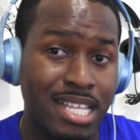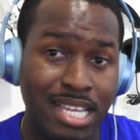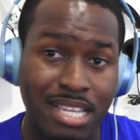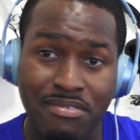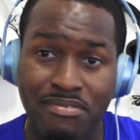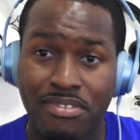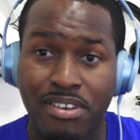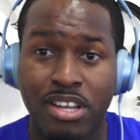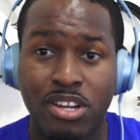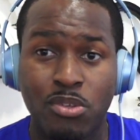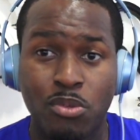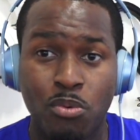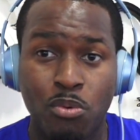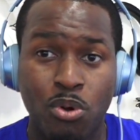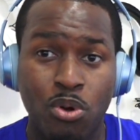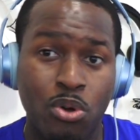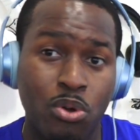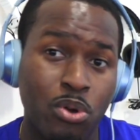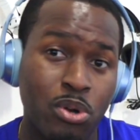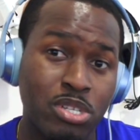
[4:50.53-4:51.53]
that can find on the
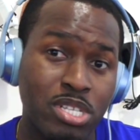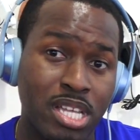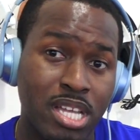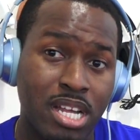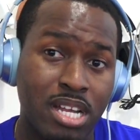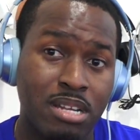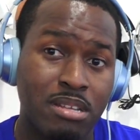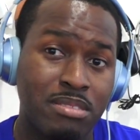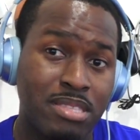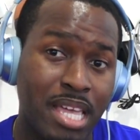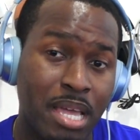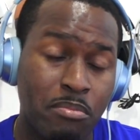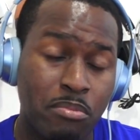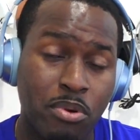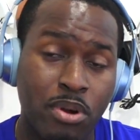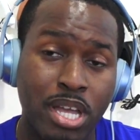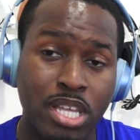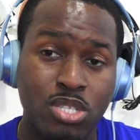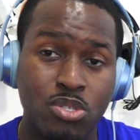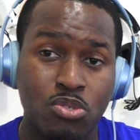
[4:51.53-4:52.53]
wall that are that
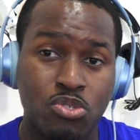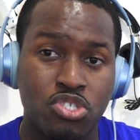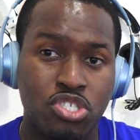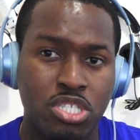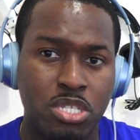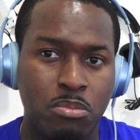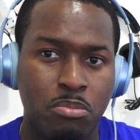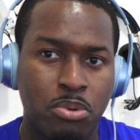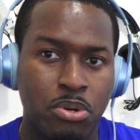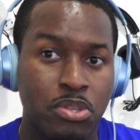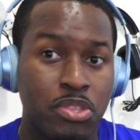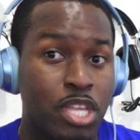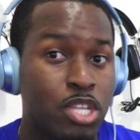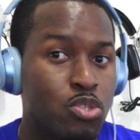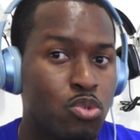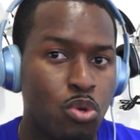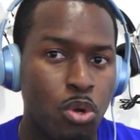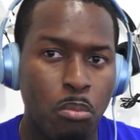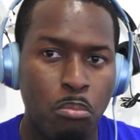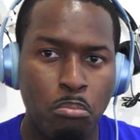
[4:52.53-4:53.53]
price or cheaper
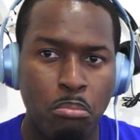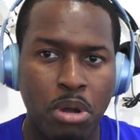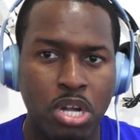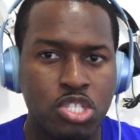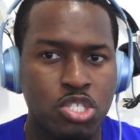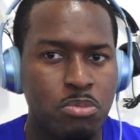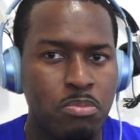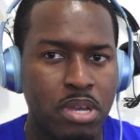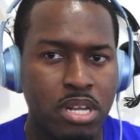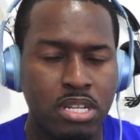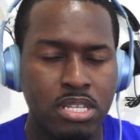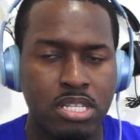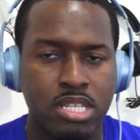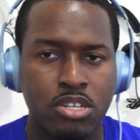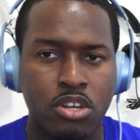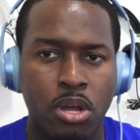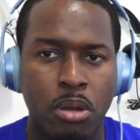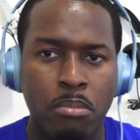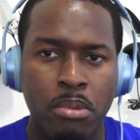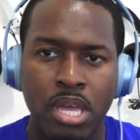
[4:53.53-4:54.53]
that do a much better
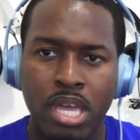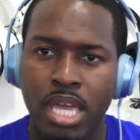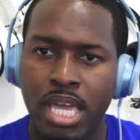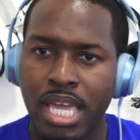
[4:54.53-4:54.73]
job